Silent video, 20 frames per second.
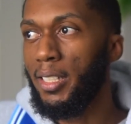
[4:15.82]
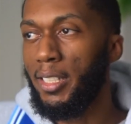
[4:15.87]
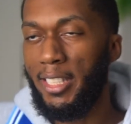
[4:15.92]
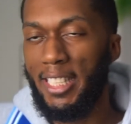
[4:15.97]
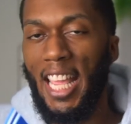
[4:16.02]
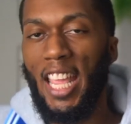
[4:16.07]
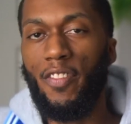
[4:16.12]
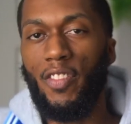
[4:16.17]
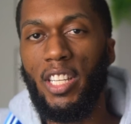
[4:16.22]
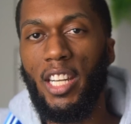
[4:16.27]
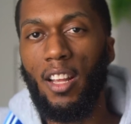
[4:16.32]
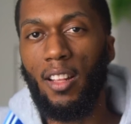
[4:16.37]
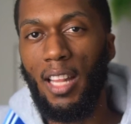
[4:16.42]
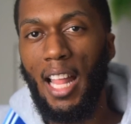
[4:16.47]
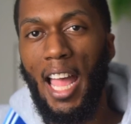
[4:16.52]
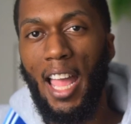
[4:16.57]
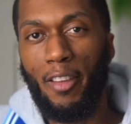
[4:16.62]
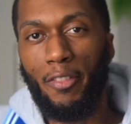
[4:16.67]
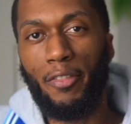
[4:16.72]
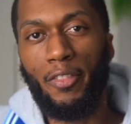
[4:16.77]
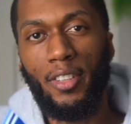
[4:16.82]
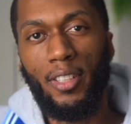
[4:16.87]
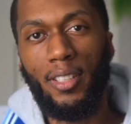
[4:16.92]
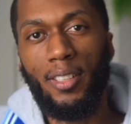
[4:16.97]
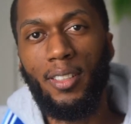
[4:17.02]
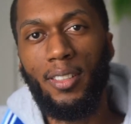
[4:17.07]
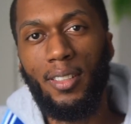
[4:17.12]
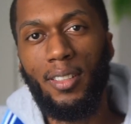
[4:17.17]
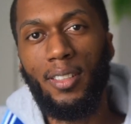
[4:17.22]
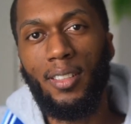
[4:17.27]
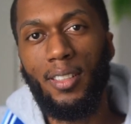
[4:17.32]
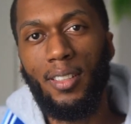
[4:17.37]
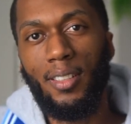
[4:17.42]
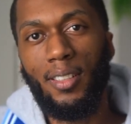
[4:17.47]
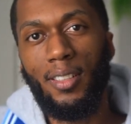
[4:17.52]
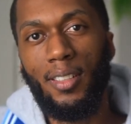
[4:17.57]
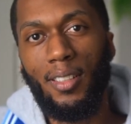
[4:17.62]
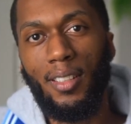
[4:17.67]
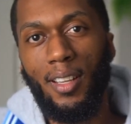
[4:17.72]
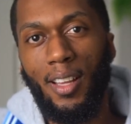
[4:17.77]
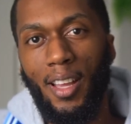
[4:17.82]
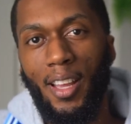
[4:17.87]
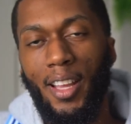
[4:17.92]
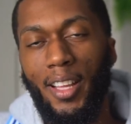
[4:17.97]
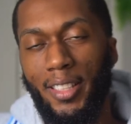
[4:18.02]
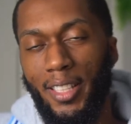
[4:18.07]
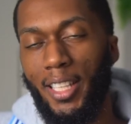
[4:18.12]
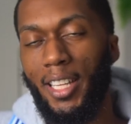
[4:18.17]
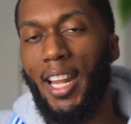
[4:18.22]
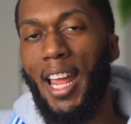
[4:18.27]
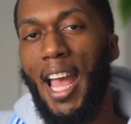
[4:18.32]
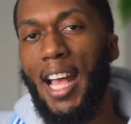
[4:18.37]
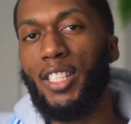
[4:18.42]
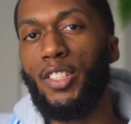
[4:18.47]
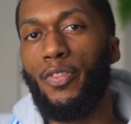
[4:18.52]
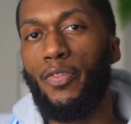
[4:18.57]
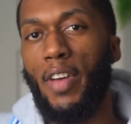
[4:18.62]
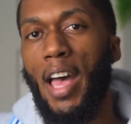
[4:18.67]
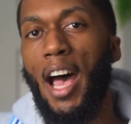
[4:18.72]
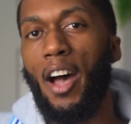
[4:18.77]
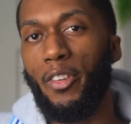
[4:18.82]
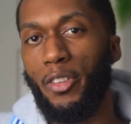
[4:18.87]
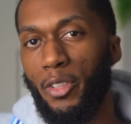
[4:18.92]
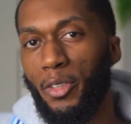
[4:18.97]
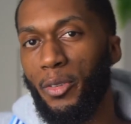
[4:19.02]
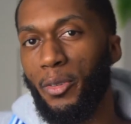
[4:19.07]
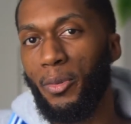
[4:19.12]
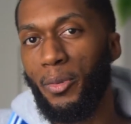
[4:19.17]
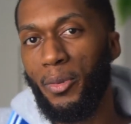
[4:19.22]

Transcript: saving their life, that it has value,